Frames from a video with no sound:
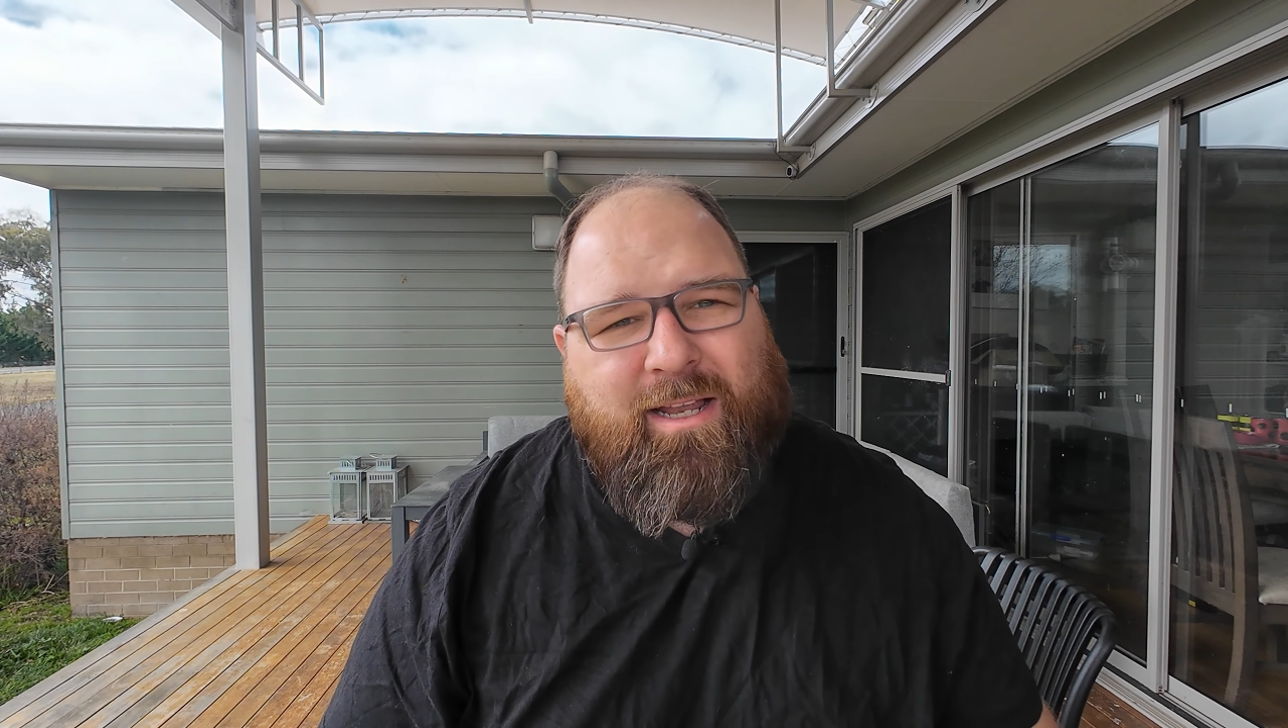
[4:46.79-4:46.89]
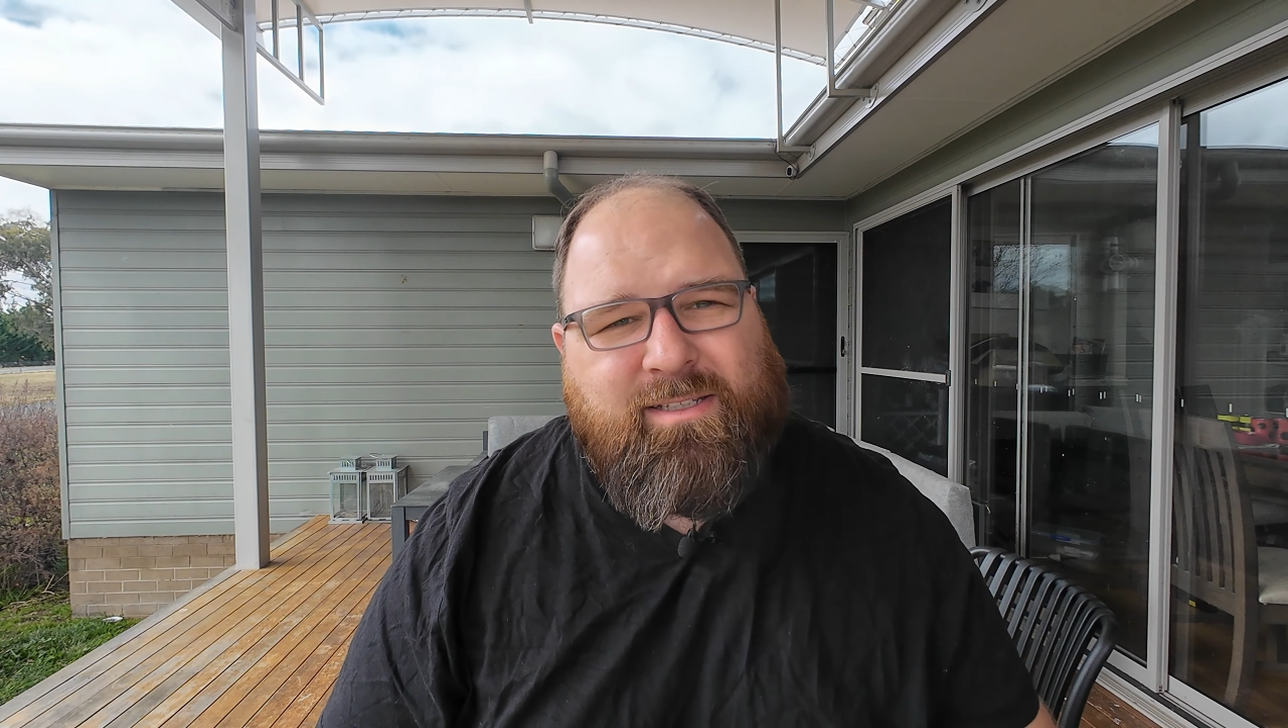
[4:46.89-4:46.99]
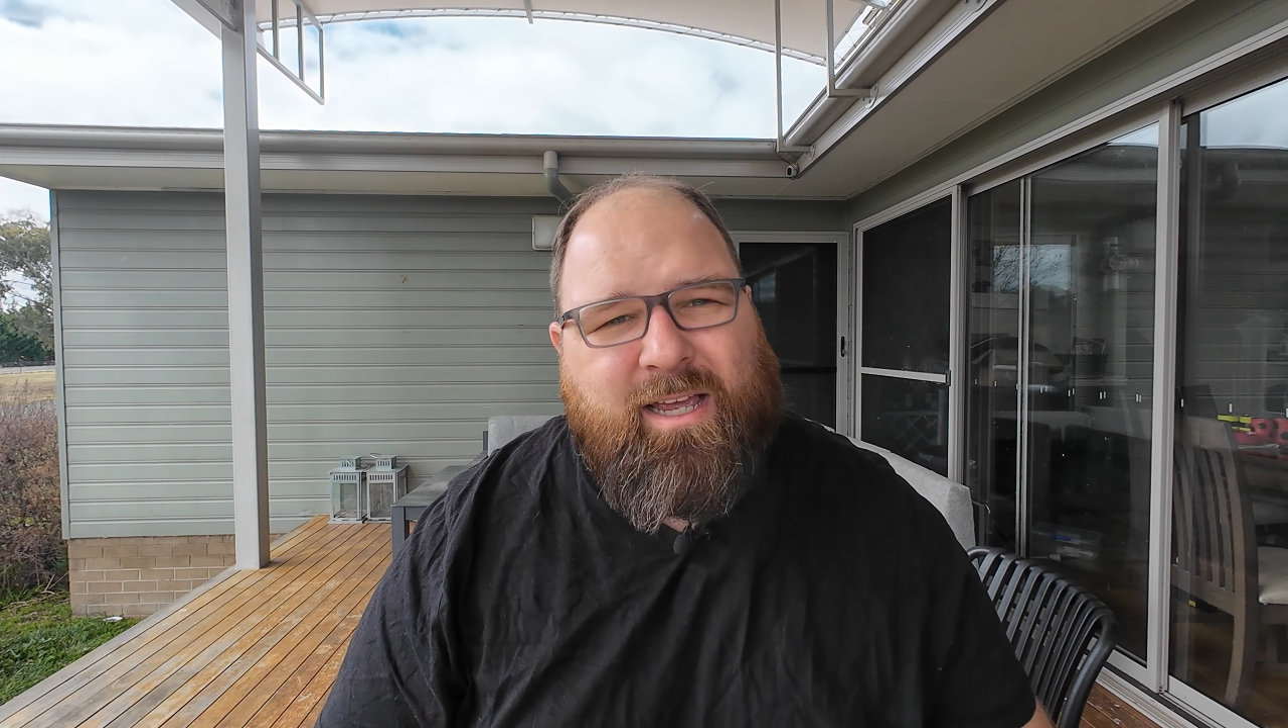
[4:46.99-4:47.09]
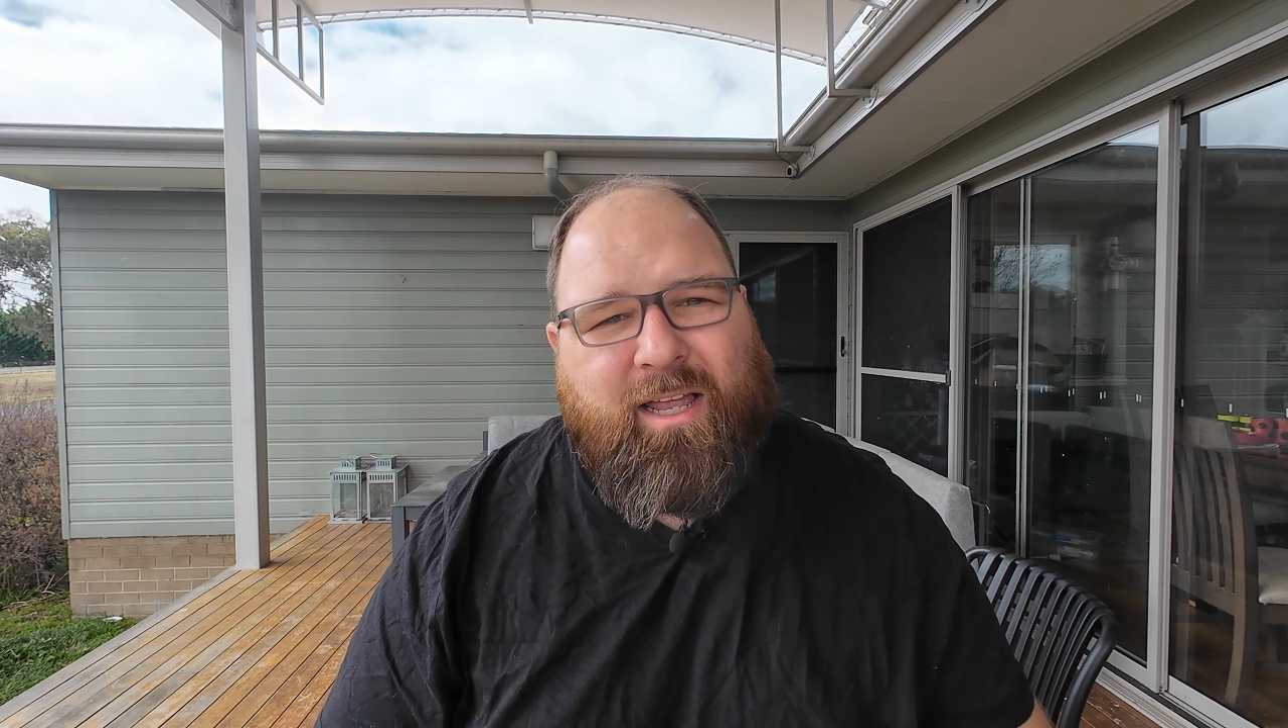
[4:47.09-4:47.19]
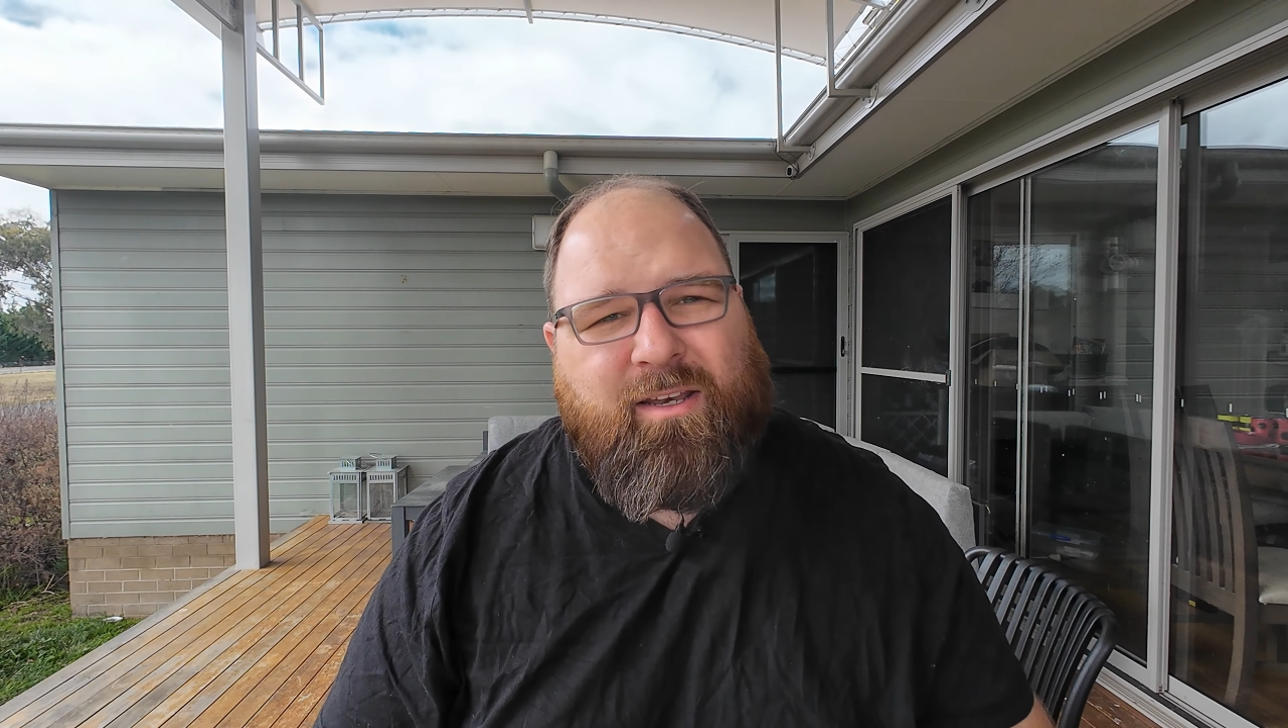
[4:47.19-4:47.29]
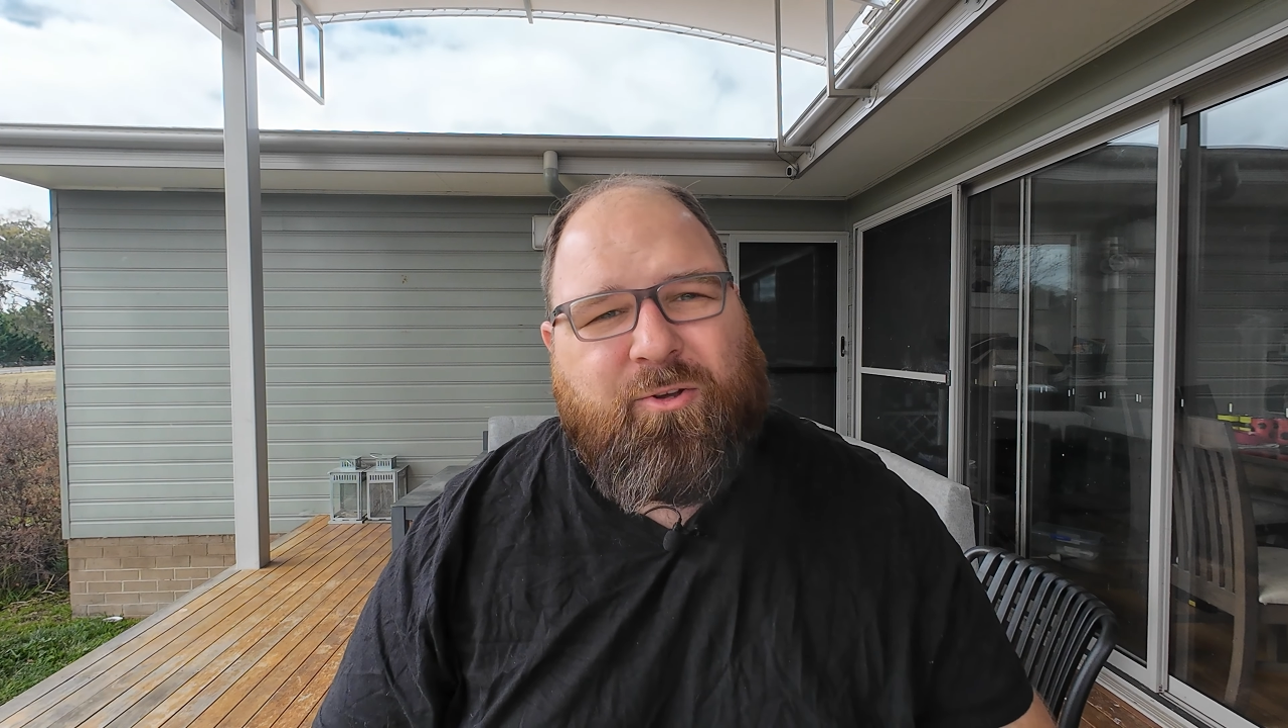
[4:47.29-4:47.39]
outdone,